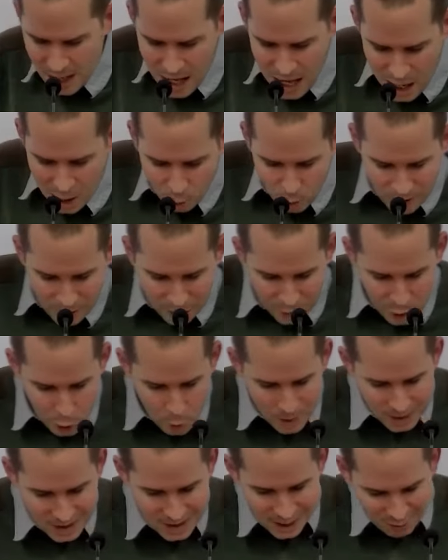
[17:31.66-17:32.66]
with
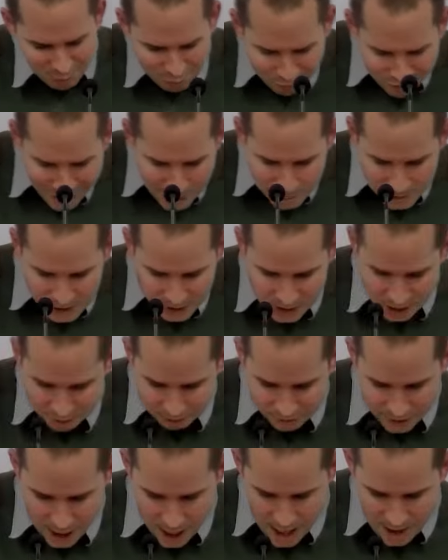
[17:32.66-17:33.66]
you as the fountain
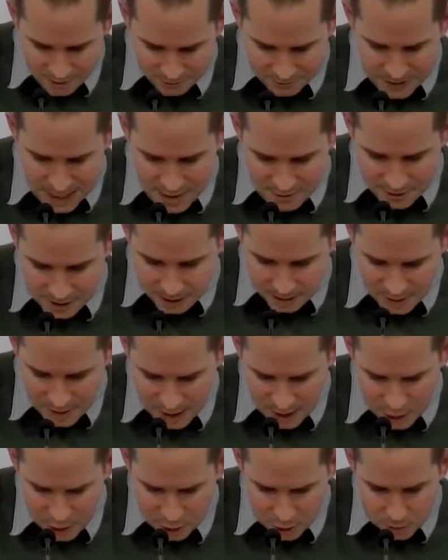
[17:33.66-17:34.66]
of life, David
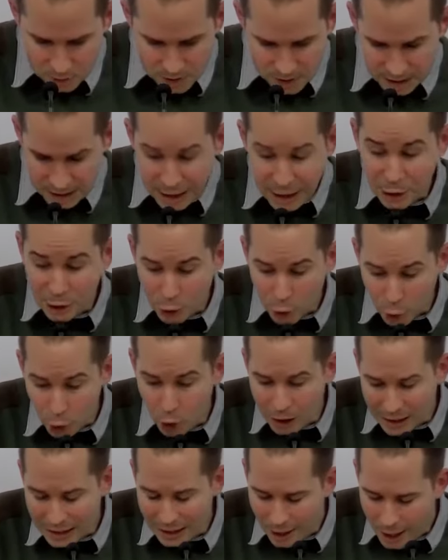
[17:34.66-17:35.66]
continues. And in
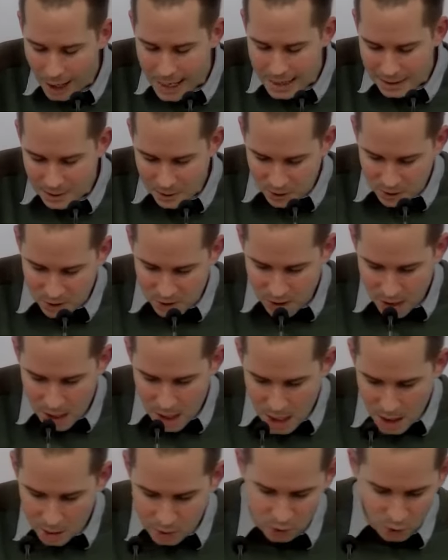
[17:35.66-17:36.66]
your light
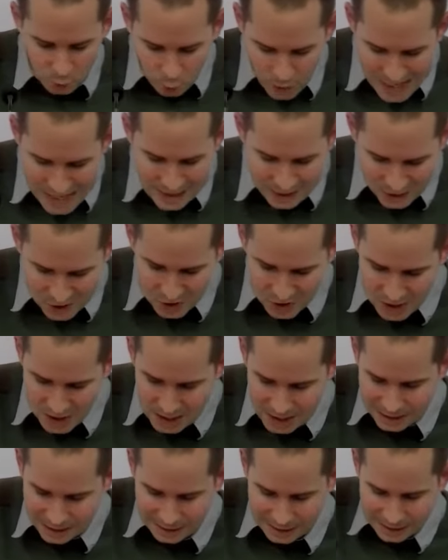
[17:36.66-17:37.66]
do we
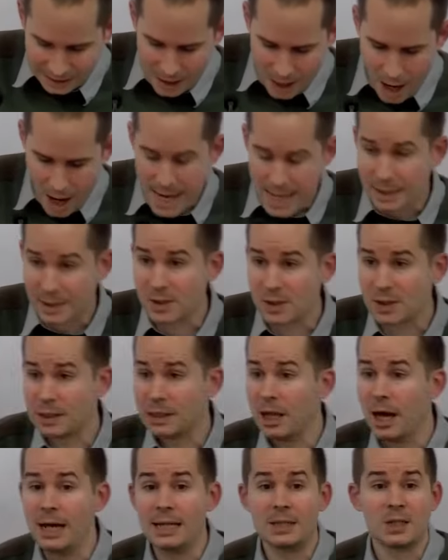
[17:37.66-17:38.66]
see light.
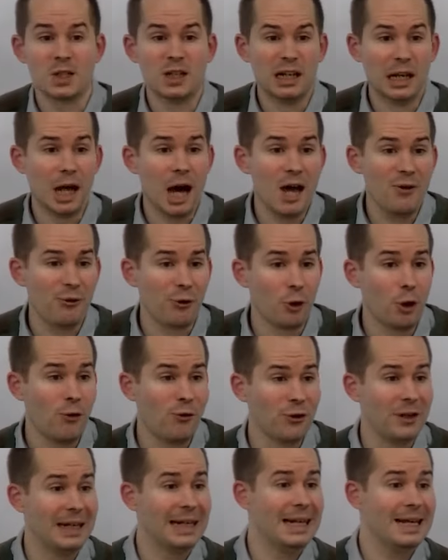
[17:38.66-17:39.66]
Light and life are
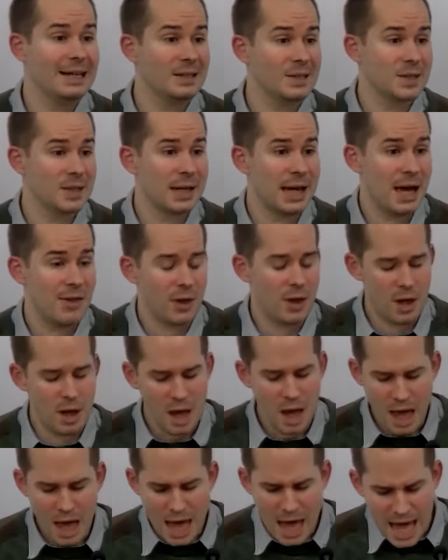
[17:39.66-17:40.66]
often linked together
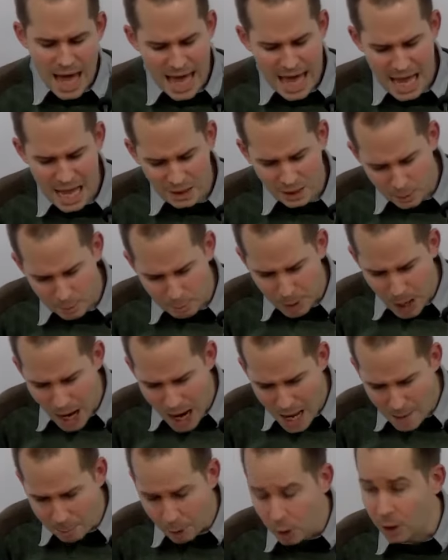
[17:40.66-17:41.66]
in the
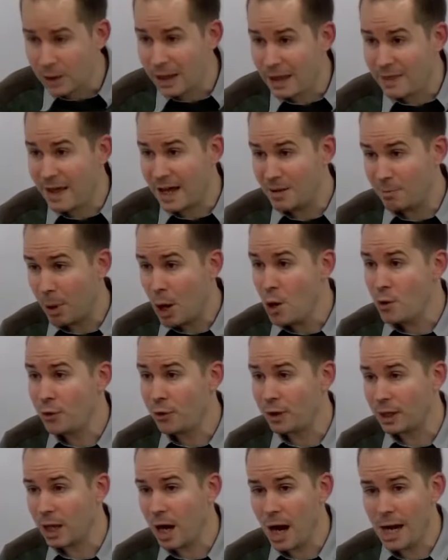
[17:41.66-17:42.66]
Bible, and they both
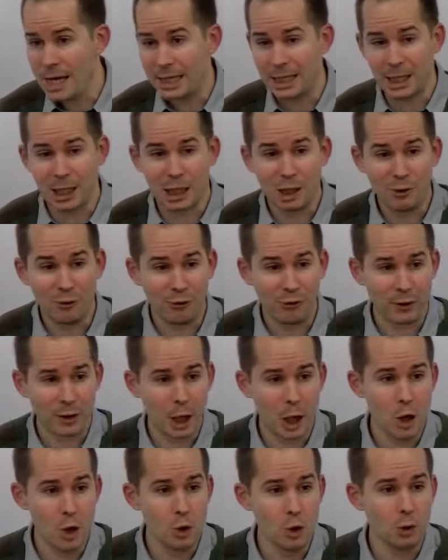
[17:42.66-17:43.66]
alike
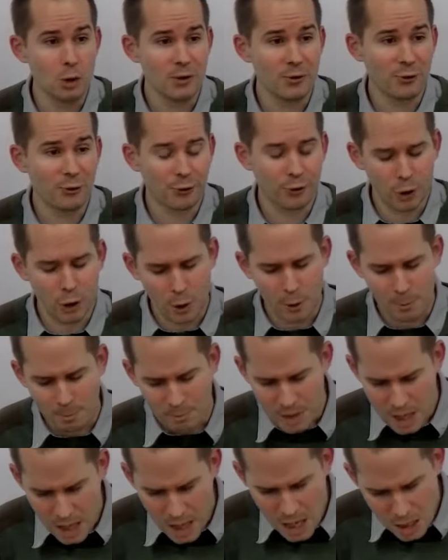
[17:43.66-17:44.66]
flow
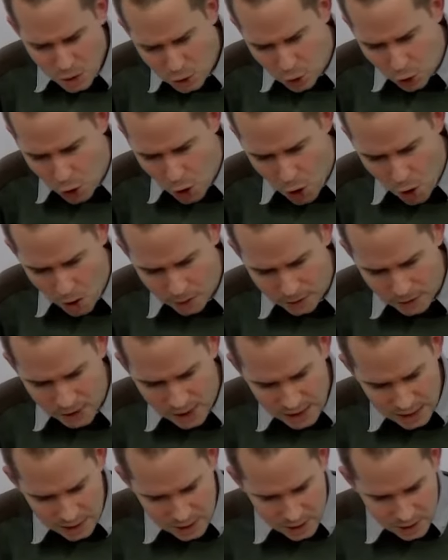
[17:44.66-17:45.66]
from God.
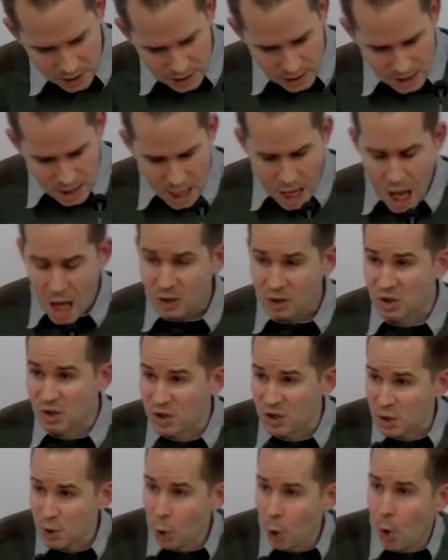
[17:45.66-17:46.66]
He's the
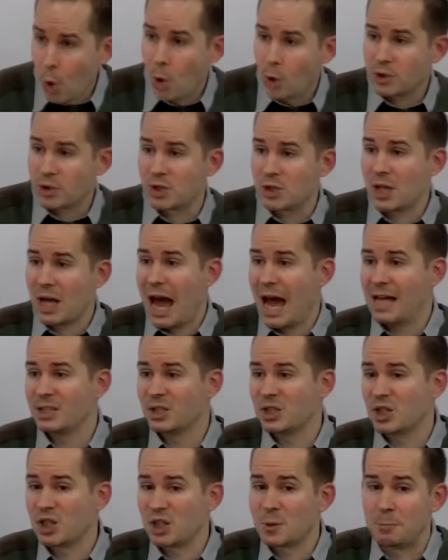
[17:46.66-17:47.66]
source and
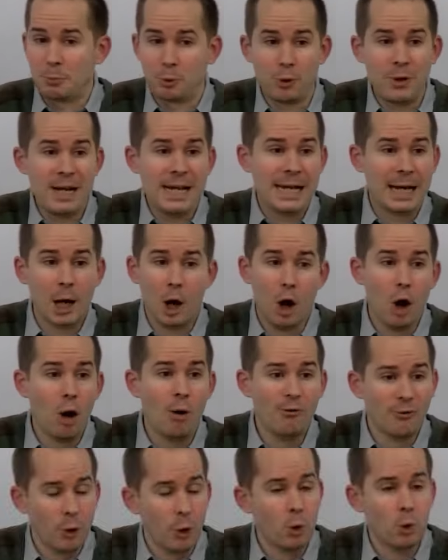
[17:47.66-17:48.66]
spring
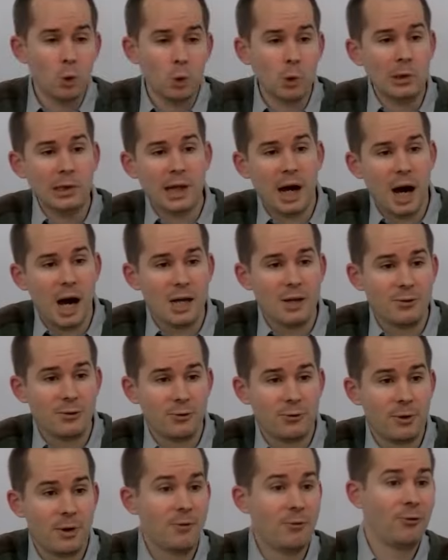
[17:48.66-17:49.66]
of all
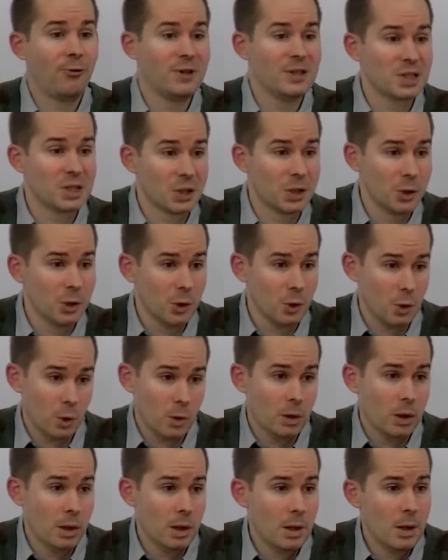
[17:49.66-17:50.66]
life, physical,
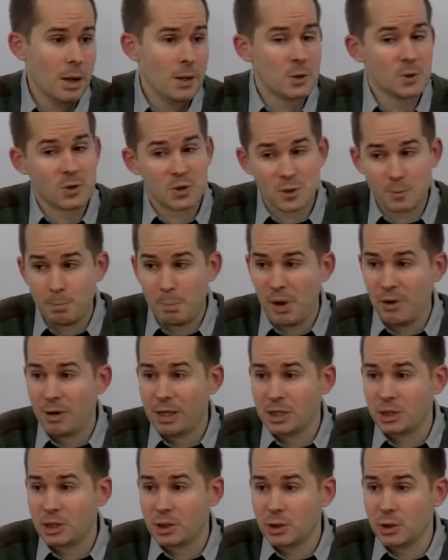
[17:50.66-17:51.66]

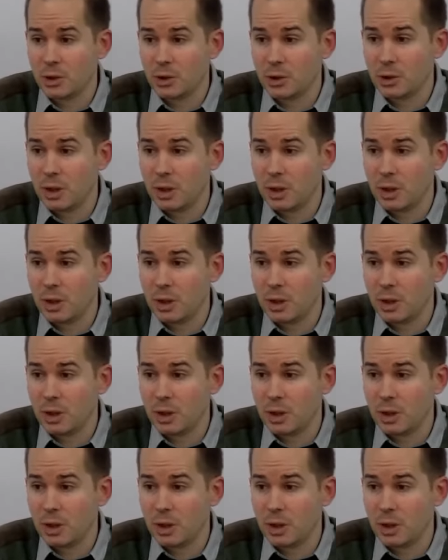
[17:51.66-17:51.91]
spiritual,